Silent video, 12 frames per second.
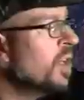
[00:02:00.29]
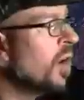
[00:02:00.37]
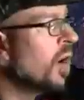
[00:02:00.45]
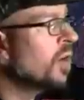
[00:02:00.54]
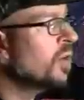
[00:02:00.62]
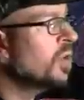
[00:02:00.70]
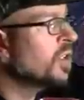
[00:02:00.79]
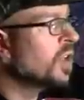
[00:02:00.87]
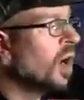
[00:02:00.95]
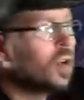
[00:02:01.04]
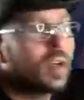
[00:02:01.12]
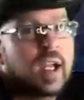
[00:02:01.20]
argue that
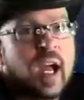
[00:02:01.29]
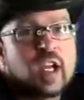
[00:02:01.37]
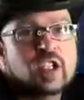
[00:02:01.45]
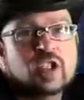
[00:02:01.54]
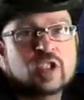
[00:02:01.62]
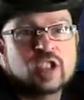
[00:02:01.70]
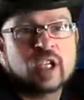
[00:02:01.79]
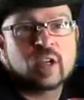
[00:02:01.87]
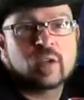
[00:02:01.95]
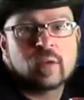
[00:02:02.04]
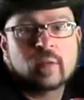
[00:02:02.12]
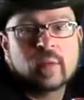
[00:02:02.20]
taller guys should
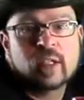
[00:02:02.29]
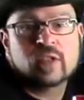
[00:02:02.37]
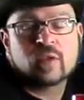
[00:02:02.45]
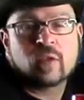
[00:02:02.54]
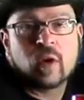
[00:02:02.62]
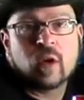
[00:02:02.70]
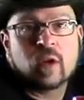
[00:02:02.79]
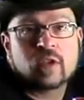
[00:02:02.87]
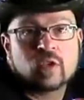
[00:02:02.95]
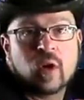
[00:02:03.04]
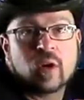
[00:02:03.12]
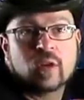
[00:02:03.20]
generally be
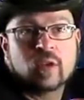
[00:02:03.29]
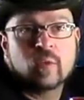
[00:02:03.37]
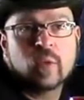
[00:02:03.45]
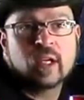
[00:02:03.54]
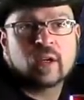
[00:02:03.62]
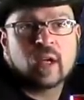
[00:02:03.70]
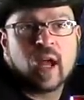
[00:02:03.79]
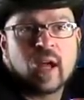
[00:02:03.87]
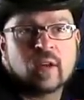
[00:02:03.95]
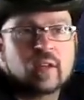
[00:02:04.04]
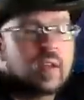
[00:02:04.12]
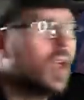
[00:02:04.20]
stronger than weaker
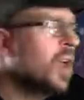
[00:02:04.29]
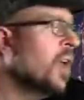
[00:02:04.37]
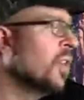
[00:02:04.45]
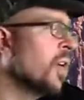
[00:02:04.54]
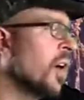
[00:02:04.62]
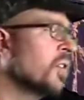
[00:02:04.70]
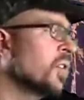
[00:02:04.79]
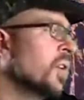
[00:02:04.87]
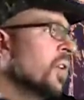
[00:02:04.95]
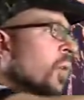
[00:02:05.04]
guys. They're also going to